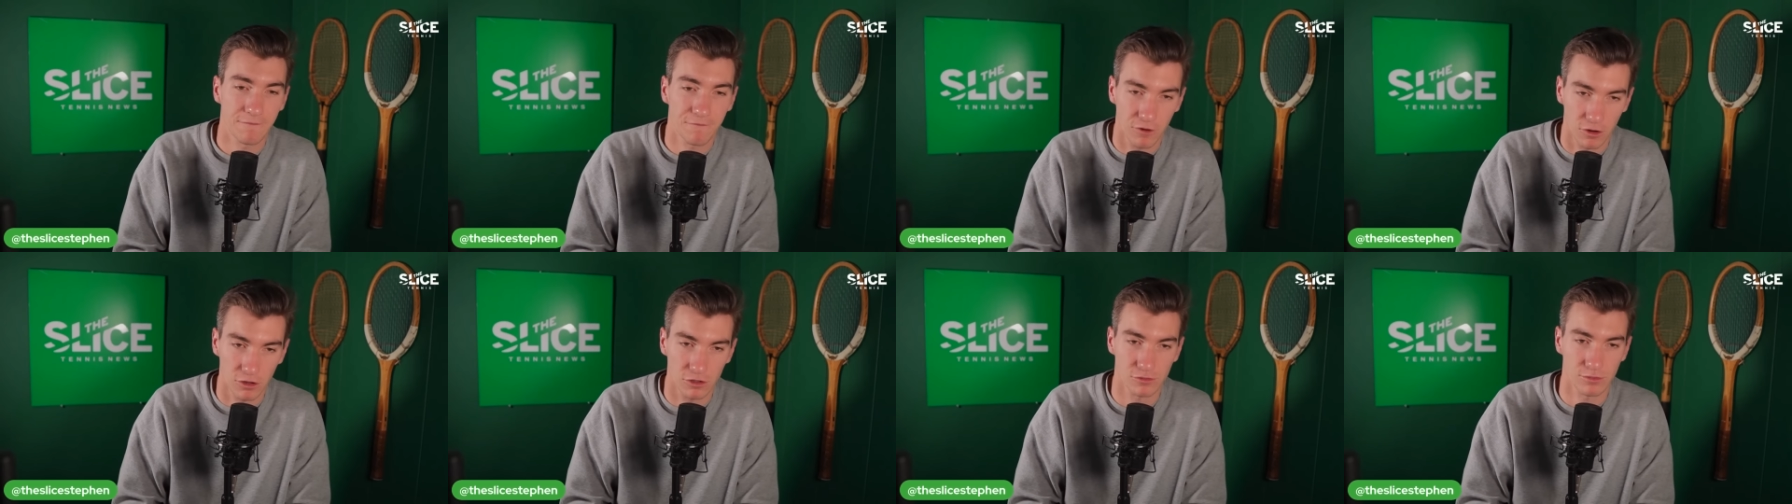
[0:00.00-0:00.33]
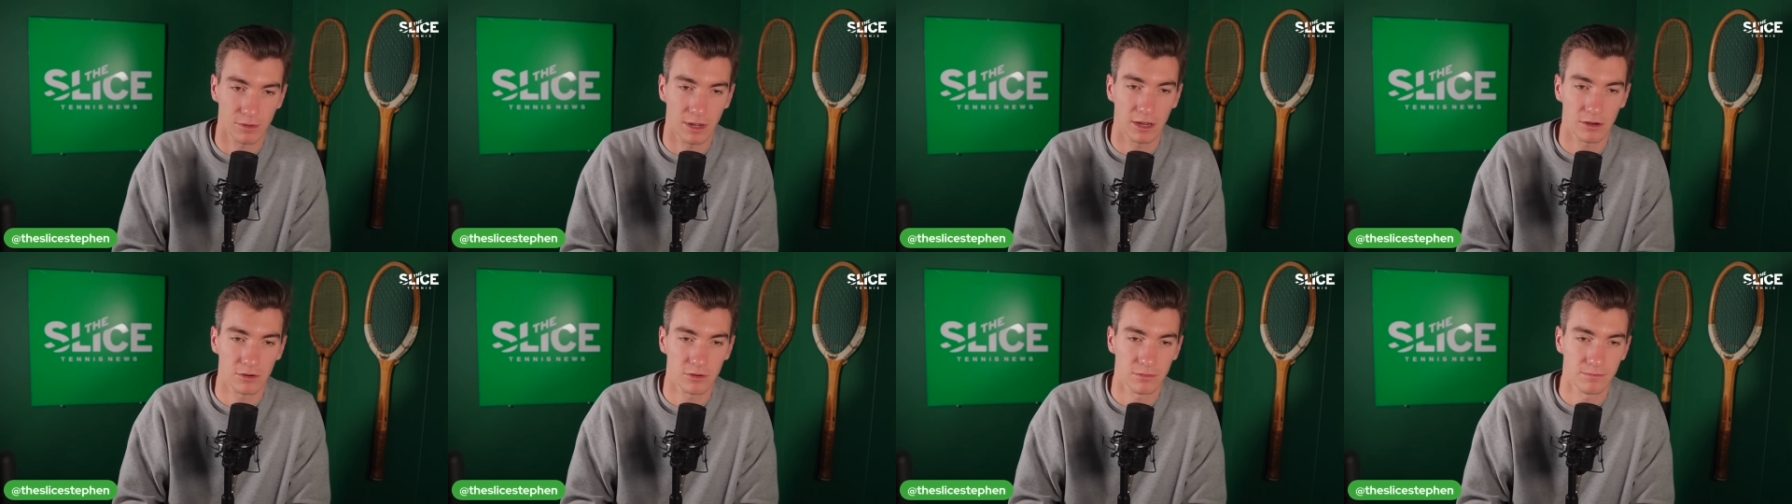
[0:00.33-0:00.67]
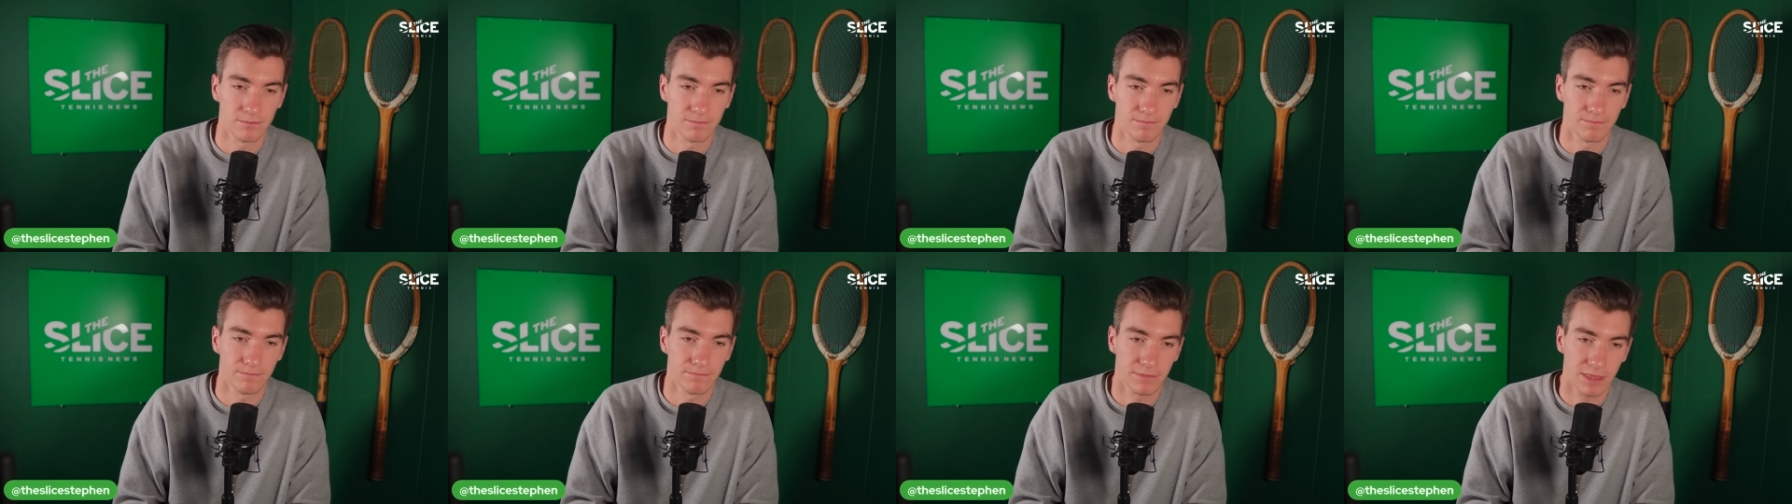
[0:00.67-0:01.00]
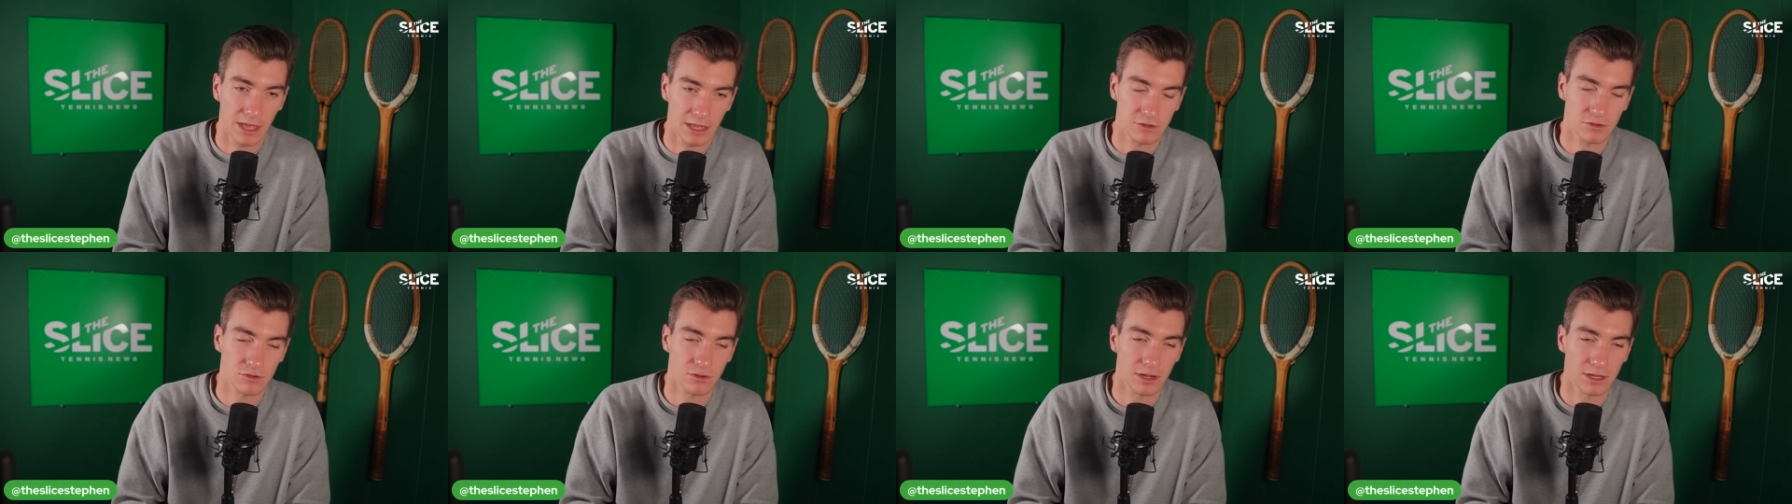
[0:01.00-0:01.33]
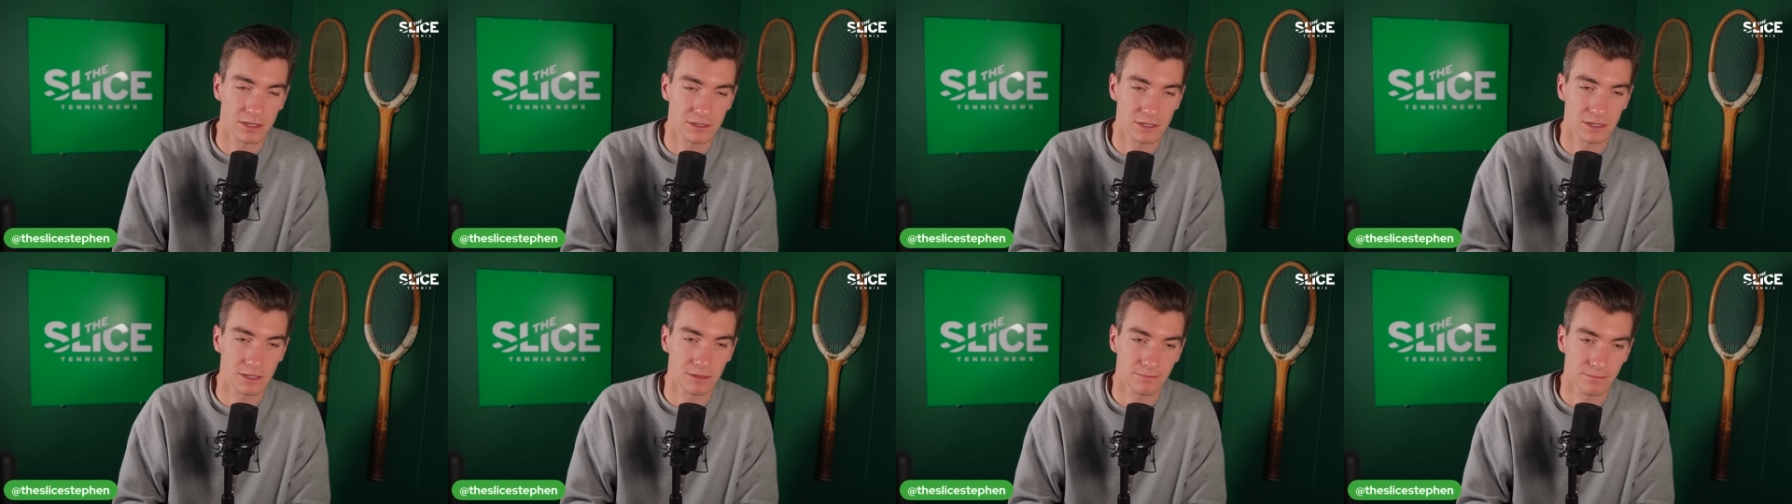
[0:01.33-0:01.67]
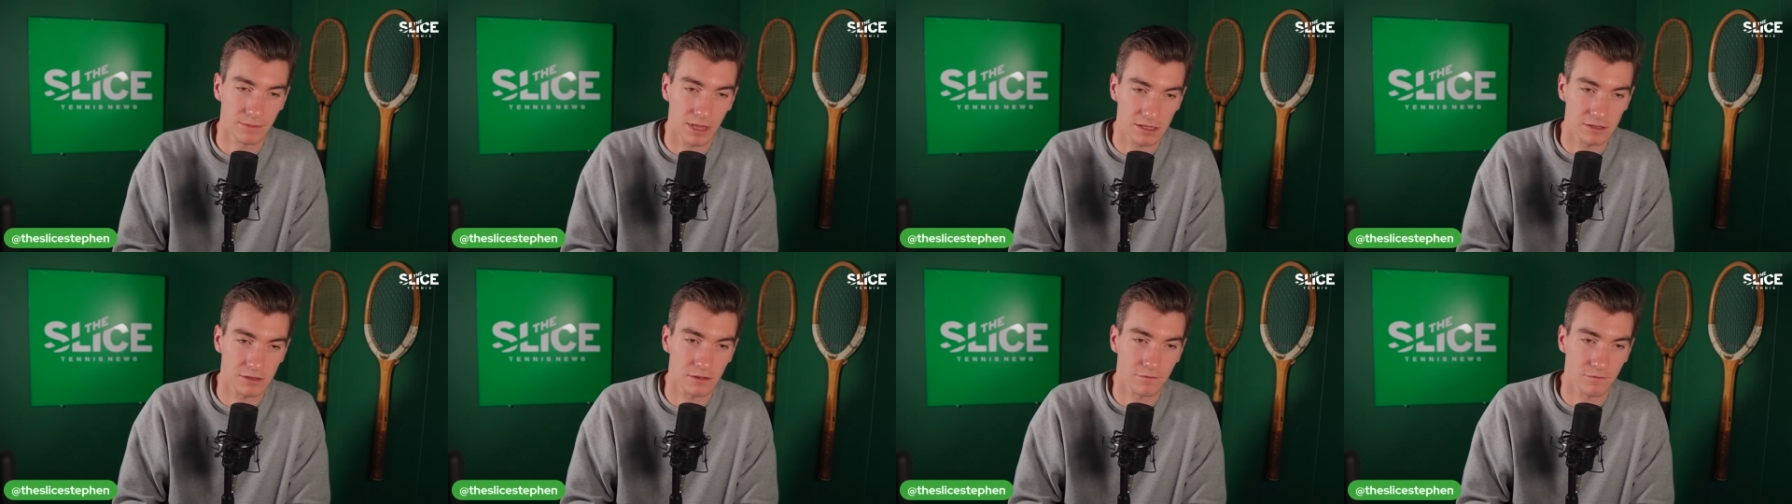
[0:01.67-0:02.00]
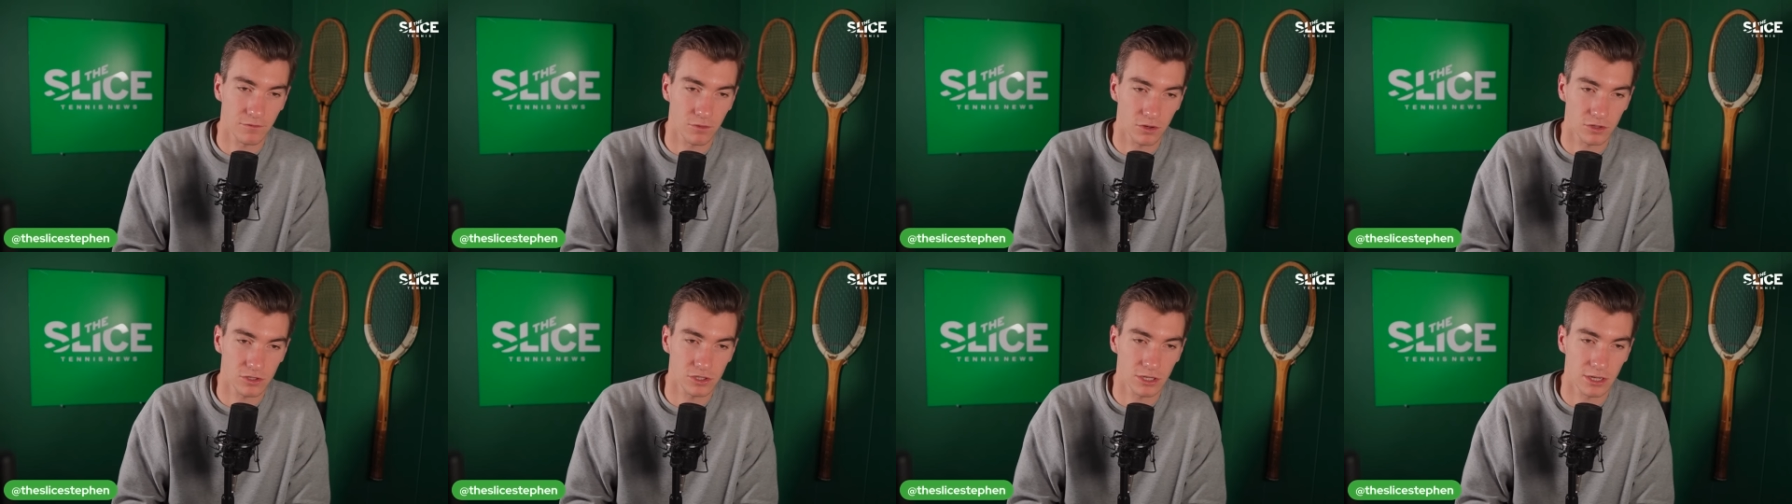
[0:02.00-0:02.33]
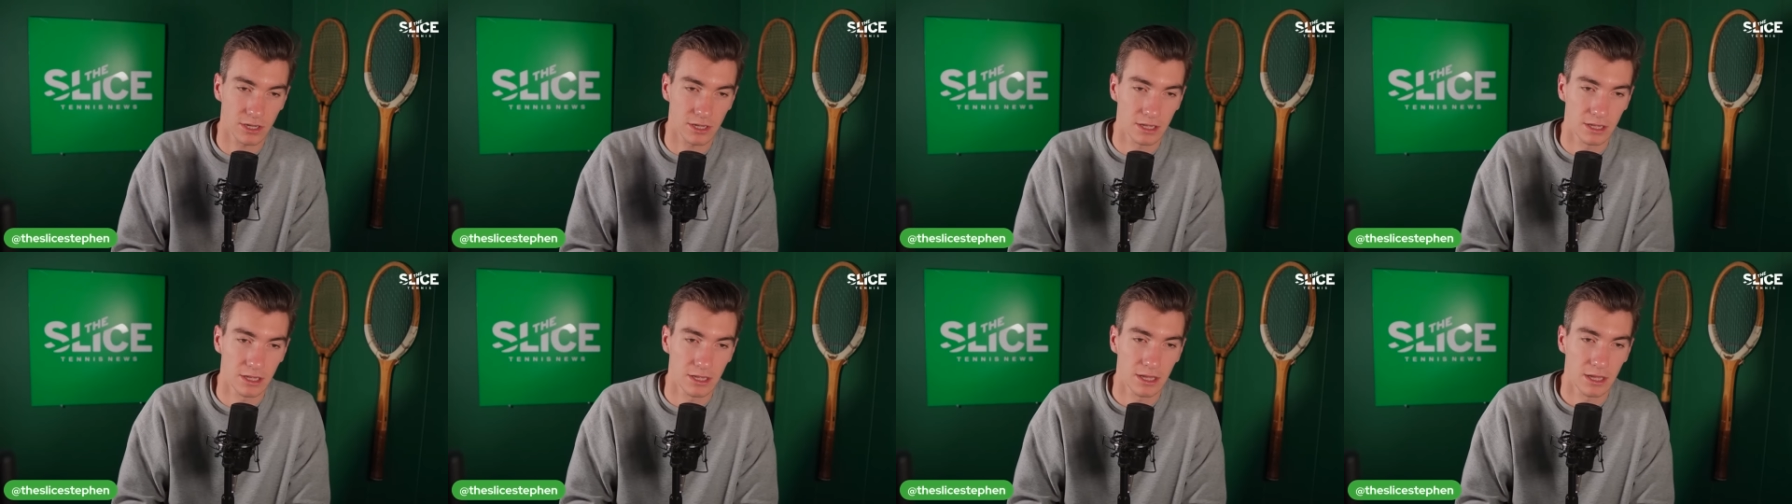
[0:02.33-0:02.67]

First round. That's crazy. That's unfortunate.